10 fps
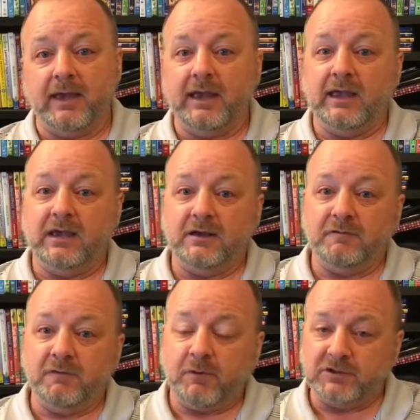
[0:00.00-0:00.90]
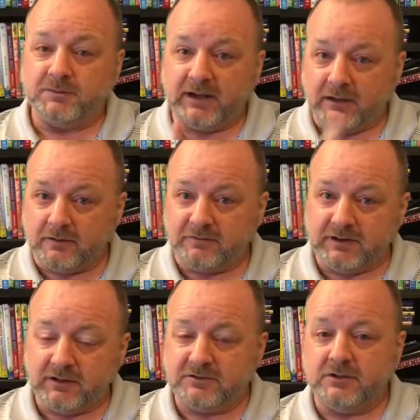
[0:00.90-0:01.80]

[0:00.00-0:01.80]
And if you've watched my other videos,